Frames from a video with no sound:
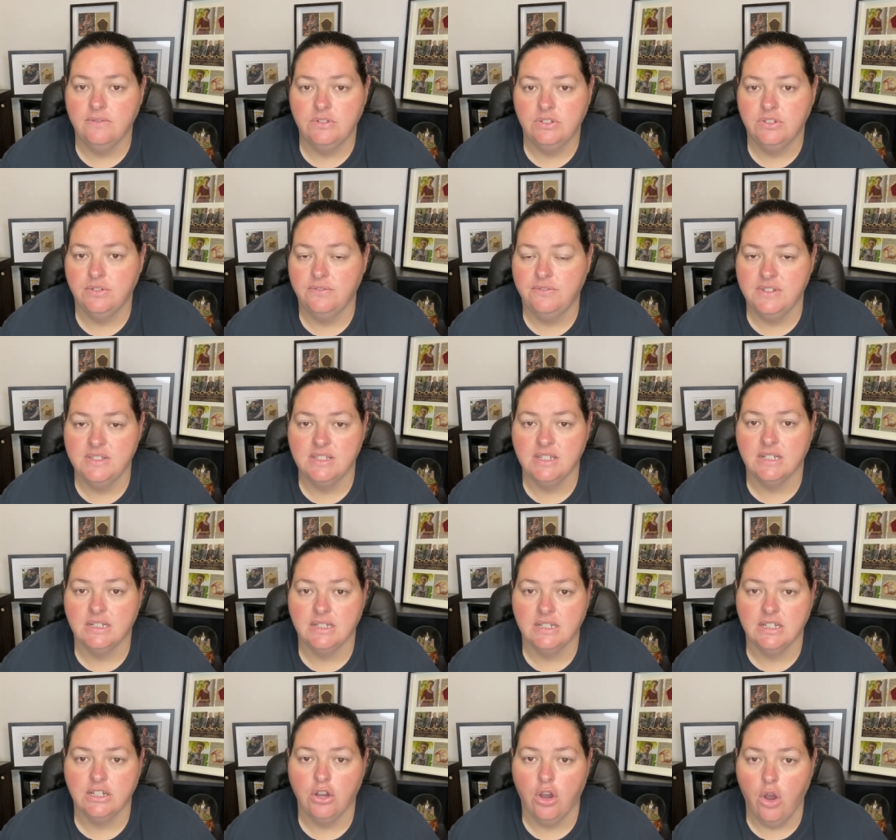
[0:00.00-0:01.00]
to
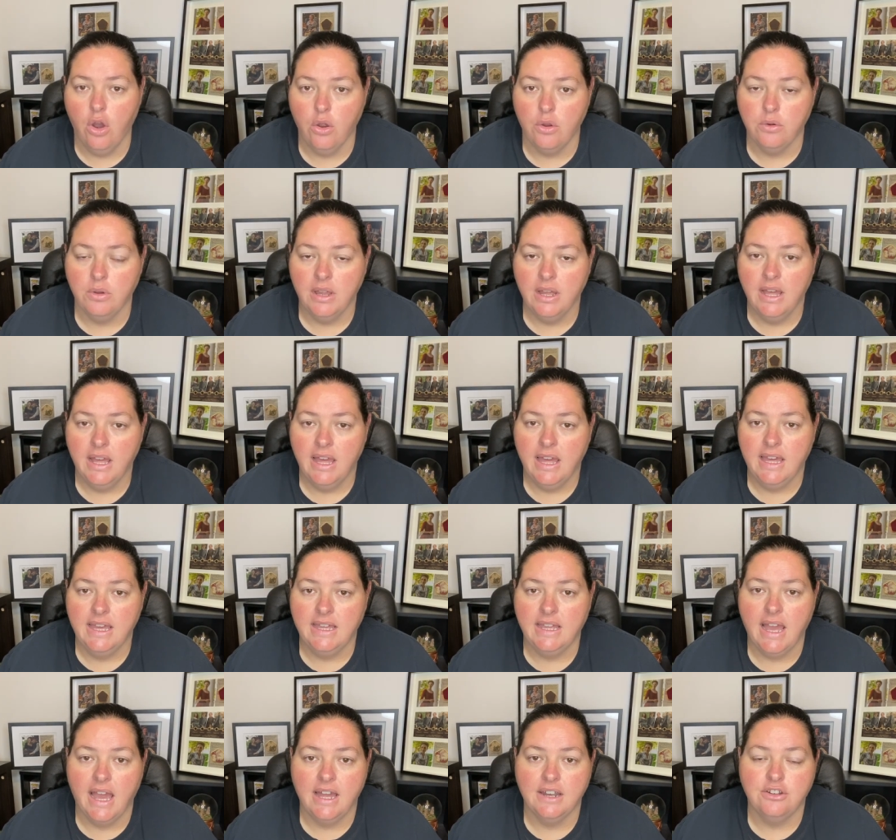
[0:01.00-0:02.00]
physically go.
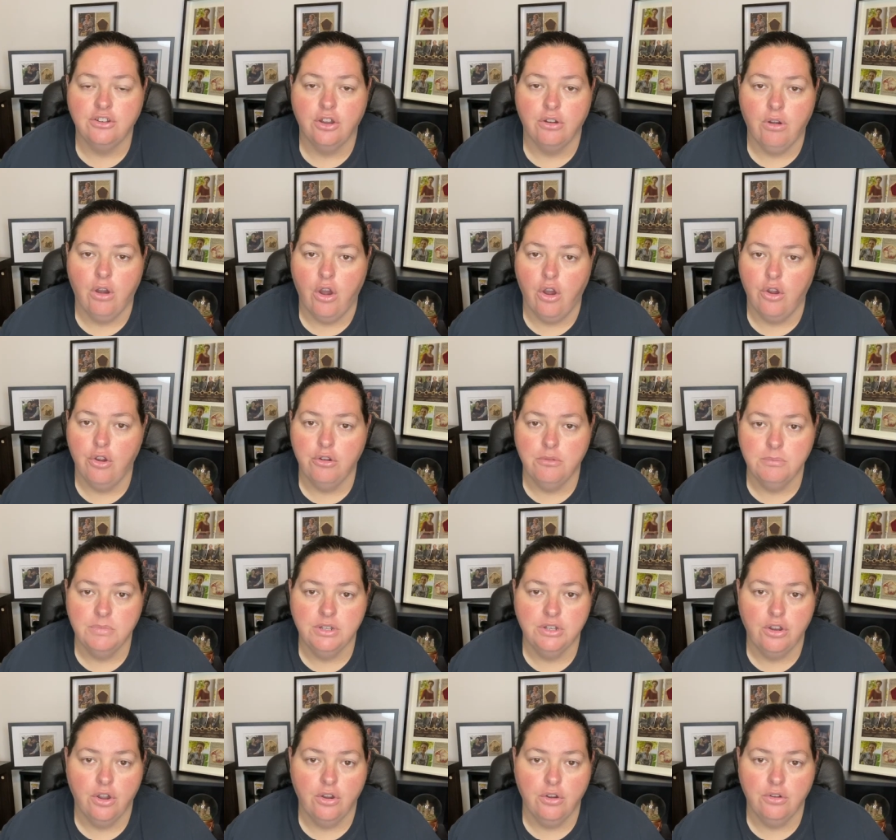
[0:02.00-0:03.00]
He had no
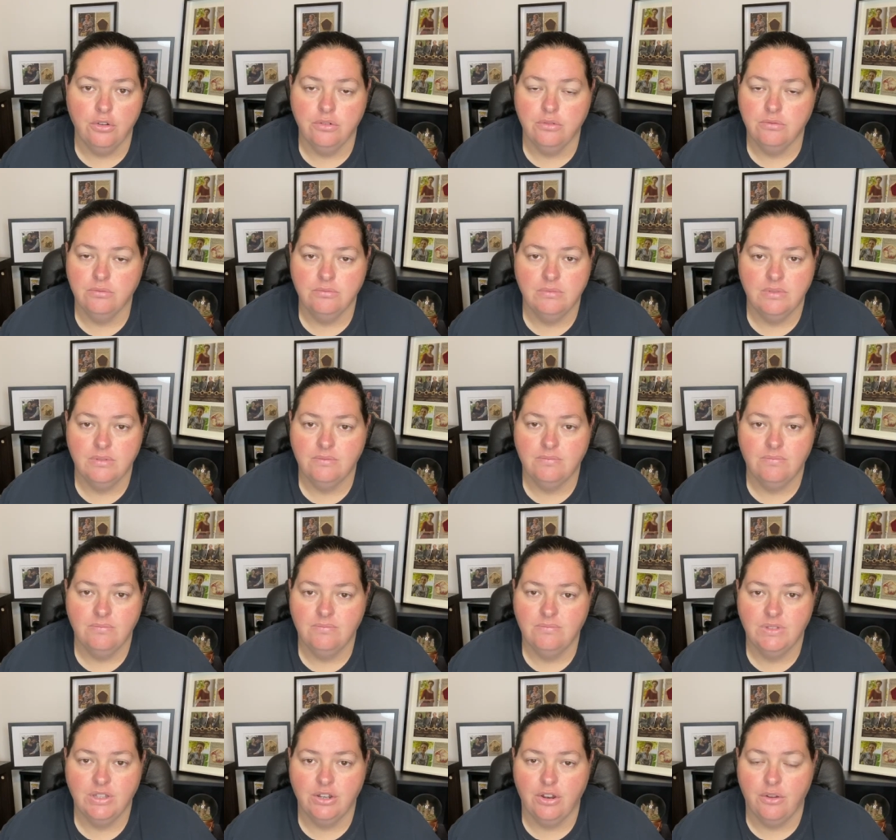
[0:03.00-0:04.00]
home, no,
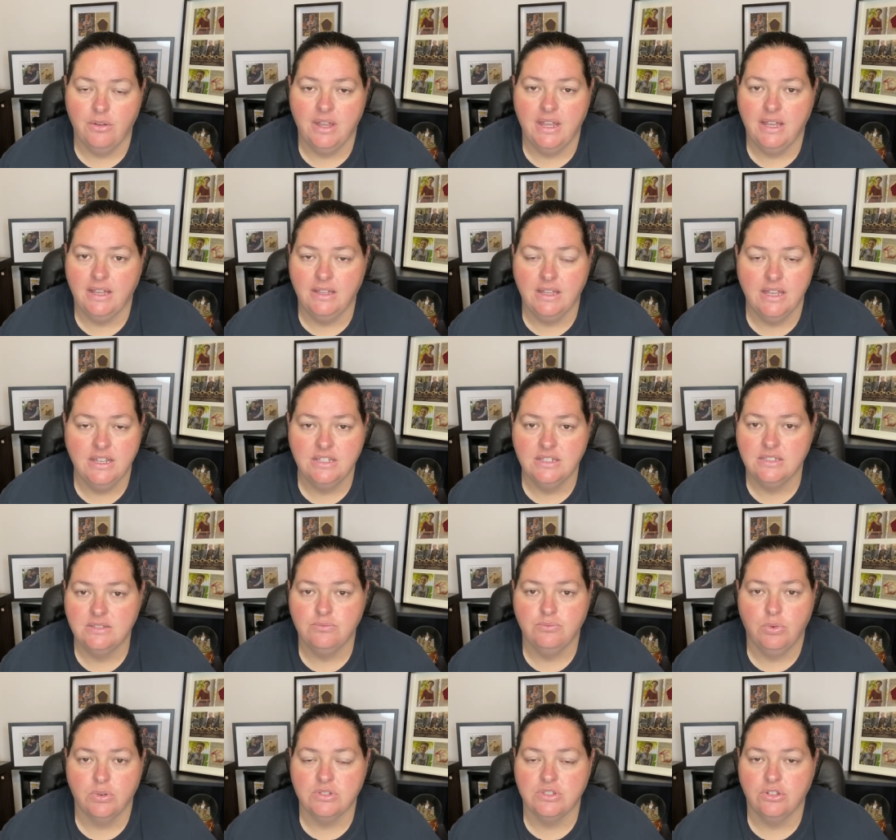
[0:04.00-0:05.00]
you know, he, he just
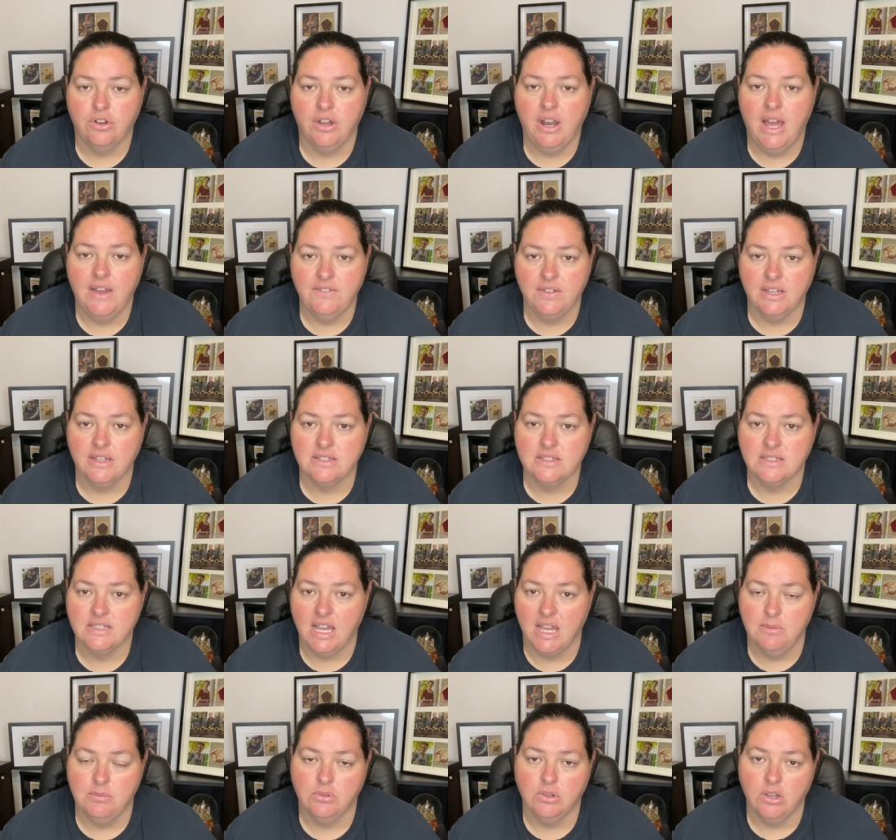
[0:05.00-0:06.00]
was not having a
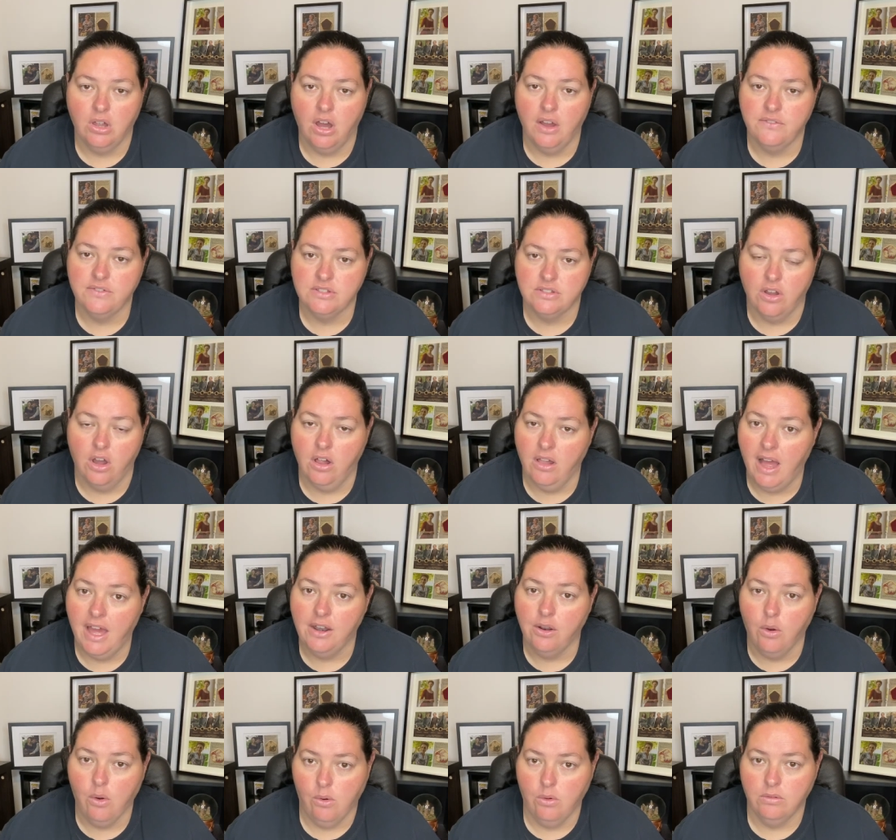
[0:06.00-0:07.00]
stable lifestyle
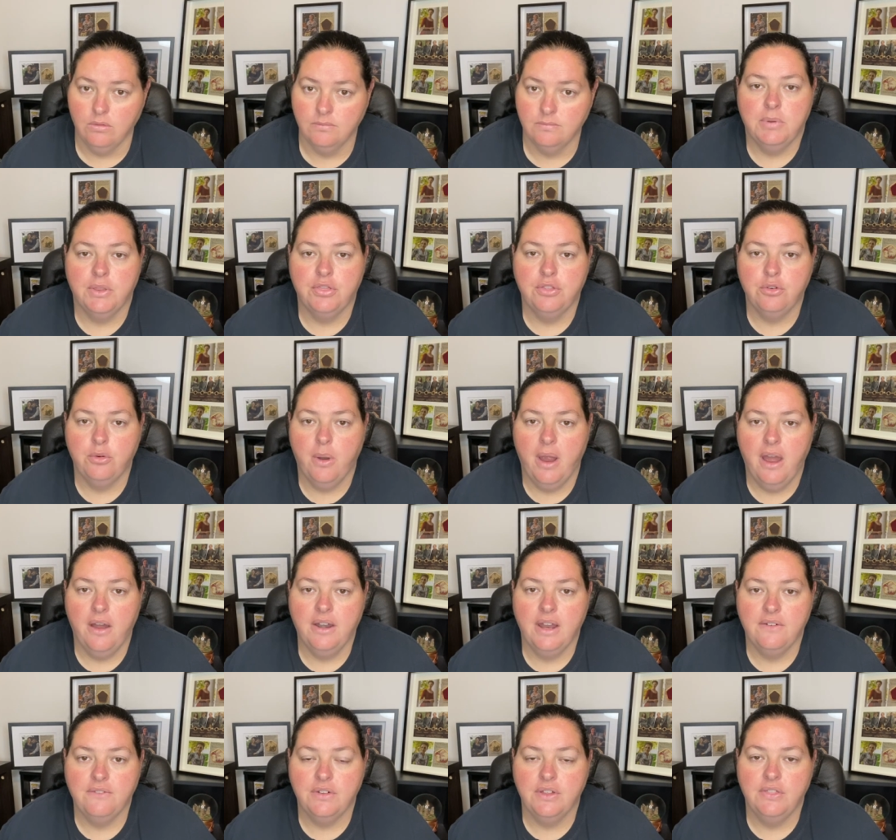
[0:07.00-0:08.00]
at all. But
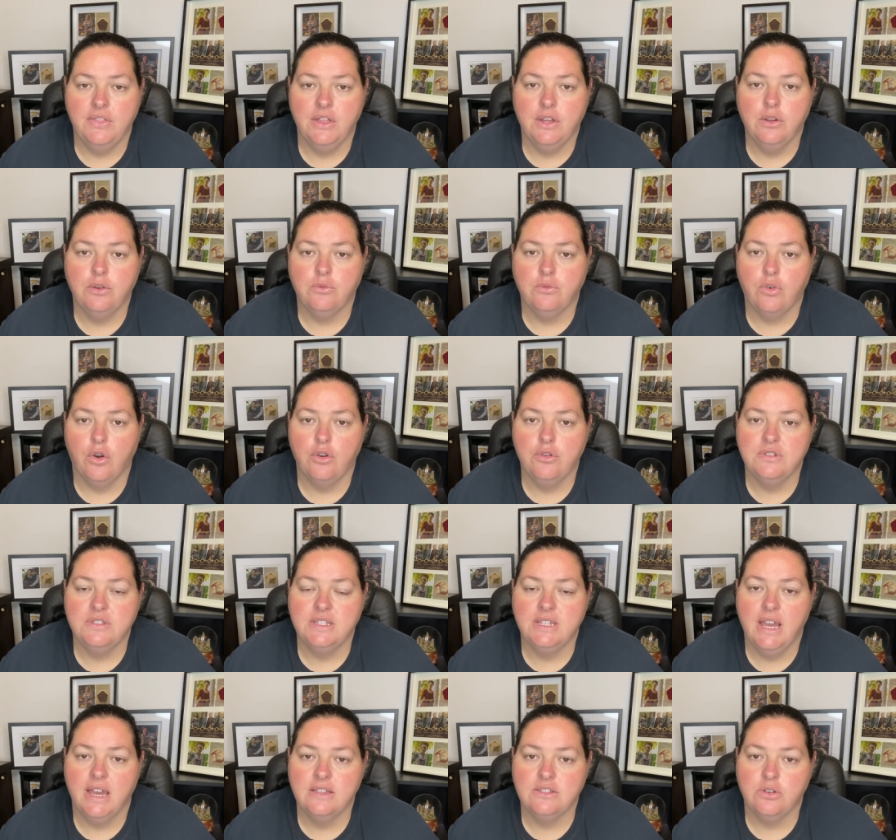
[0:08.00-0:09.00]
throughout everything,
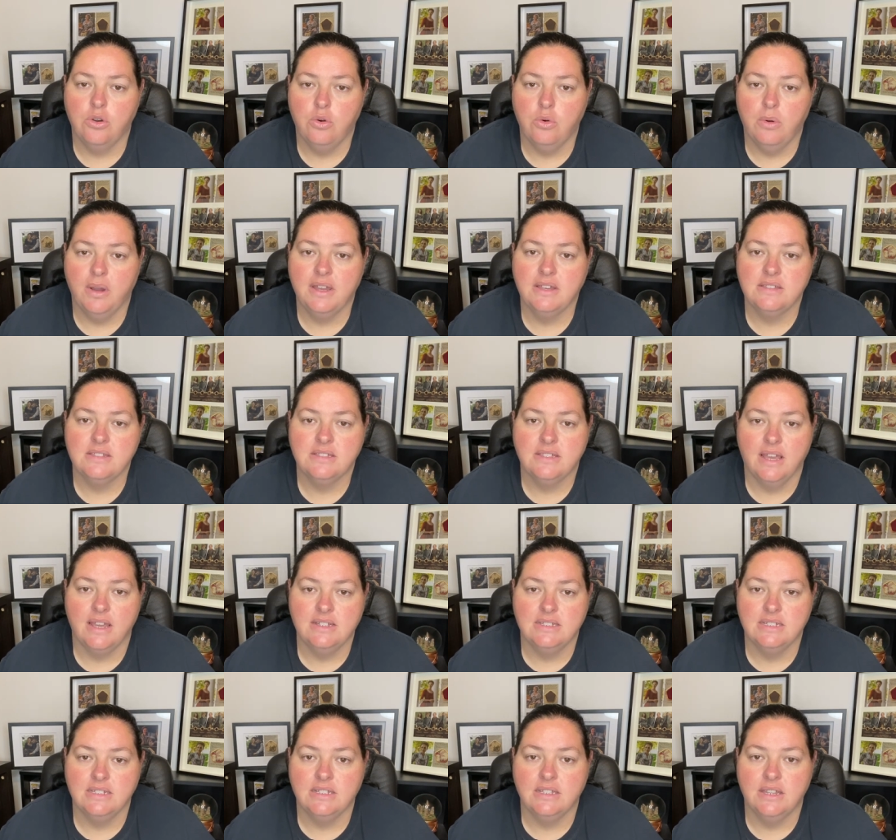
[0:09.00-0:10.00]
Rosie has always
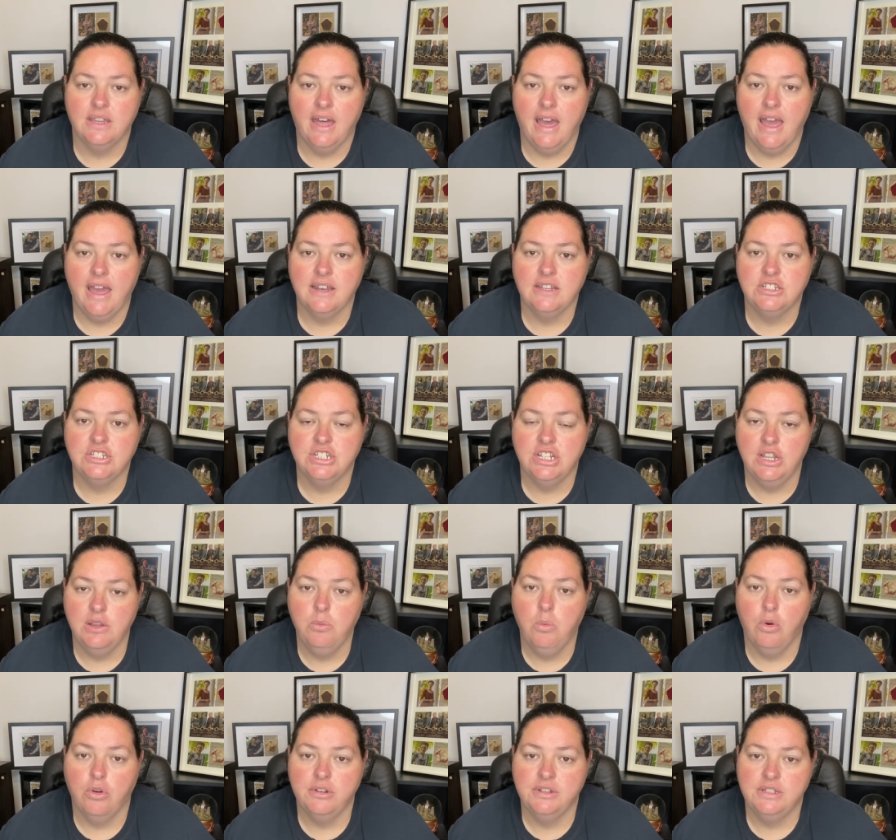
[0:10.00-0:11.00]
stated that she
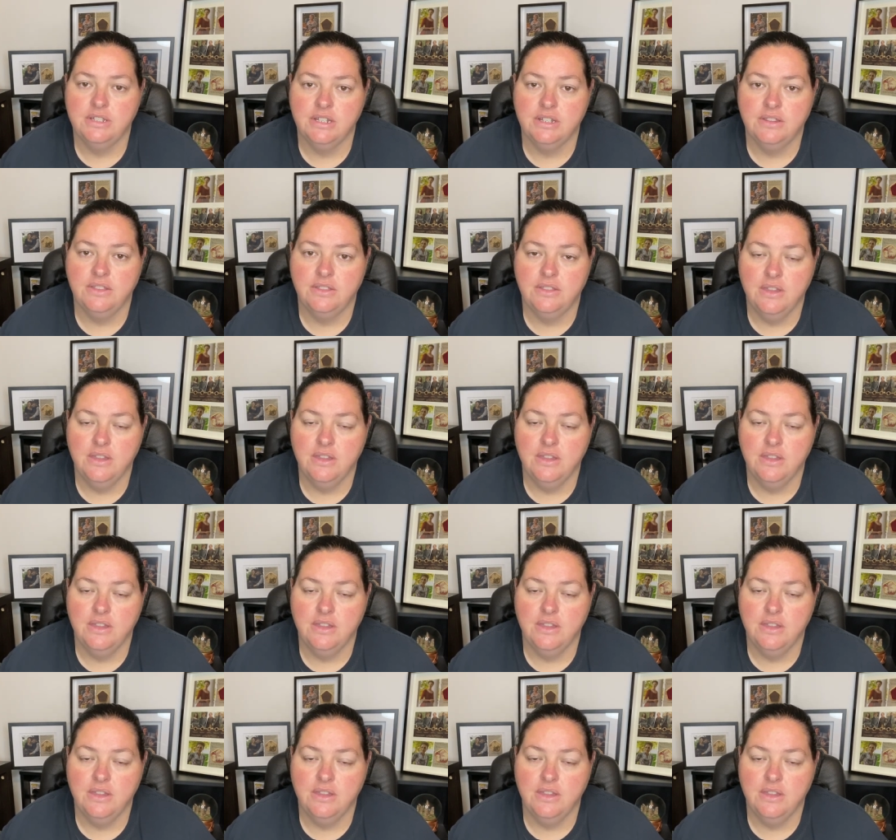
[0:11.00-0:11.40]
wanted